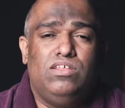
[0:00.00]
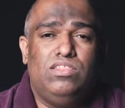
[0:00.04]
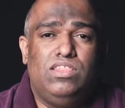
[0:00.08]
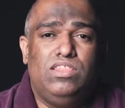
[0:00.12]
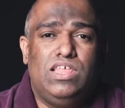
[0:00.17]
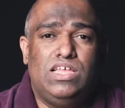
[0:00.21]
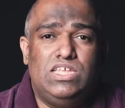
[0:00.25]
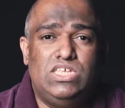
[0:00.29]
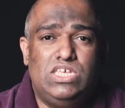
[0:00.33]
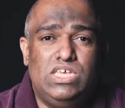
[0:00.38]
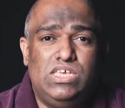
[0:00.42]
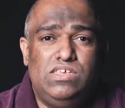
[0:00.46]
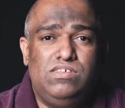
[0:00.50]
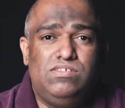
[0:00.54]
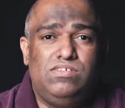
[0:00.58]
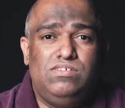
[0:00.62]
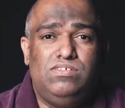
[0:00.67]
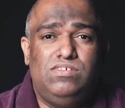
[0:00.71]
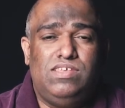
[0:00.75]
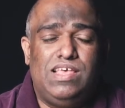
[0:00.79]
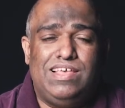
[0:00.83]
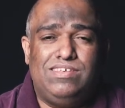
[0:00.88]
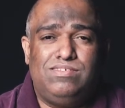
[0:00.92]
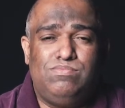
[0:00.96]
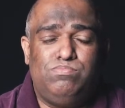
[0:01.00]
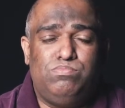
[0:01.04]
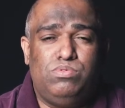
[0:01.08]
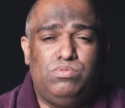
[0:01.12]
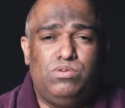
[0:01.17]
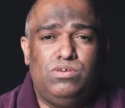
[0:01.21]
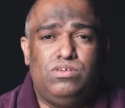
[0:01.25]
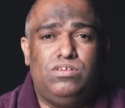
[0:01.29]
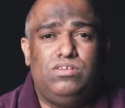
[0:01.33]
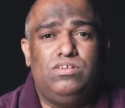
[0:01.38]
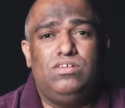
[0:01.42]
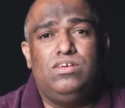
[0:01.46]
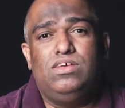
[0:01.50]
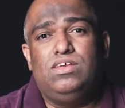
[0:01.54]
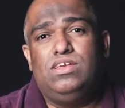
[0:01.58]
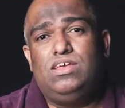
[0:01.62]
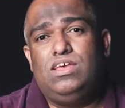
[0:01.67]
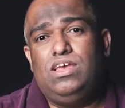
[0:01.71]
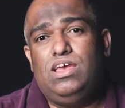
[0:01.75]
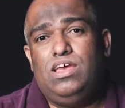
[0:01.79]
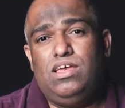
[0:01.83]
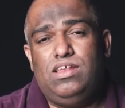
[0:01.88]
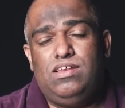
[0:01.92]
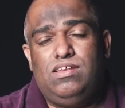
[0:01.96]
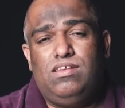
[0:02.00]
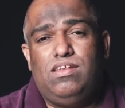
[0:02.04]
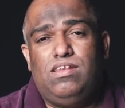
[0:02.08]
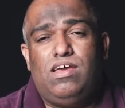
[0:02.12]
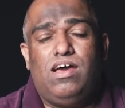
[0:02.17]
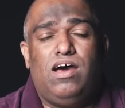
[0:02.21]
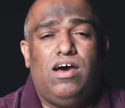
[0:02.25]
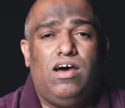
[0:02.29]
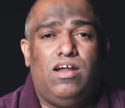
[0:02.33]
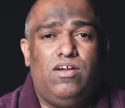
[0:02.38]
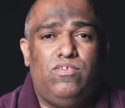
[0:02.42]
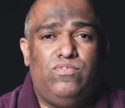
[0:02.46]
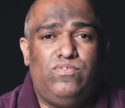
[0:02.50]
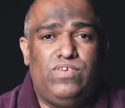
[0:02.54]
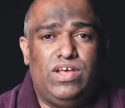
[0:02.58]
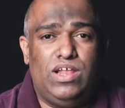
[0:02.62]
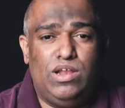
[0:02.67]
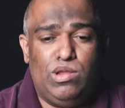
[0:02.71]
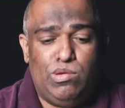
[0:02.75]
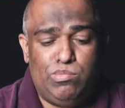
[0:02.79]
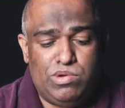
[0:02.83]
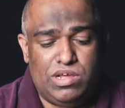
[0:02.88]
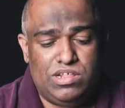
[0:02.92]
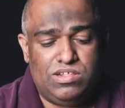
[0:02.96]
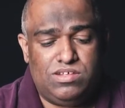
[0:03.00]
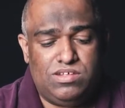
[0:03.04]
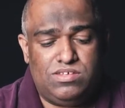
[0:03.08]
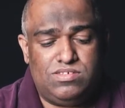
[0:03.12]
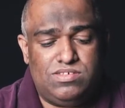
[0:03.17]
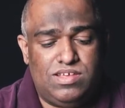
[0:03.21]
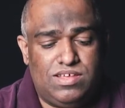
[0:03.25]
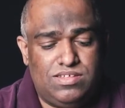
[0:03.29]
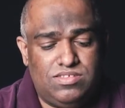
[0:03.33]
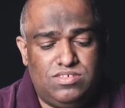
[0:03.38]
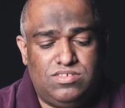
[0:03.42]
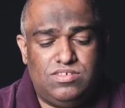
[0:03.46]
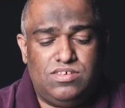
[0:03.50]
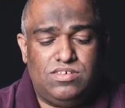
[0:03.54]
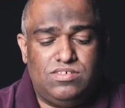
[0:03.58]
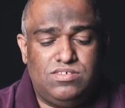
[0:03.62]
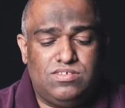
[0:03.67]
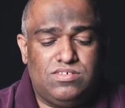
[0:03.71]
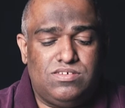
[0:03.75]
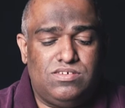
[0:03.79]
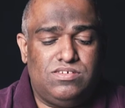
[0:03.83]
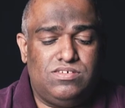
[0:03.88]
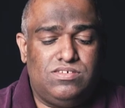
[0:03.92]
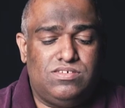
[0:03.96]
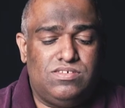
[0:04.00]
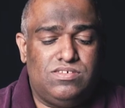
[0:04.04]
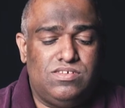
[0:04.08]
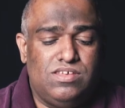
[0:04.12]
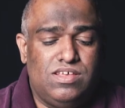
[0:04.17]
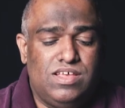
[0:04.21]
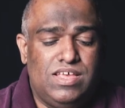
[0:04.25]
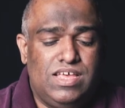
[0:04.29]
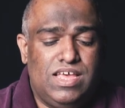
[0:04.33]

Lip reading: that Jesus has put in our fellow brothers and sisters.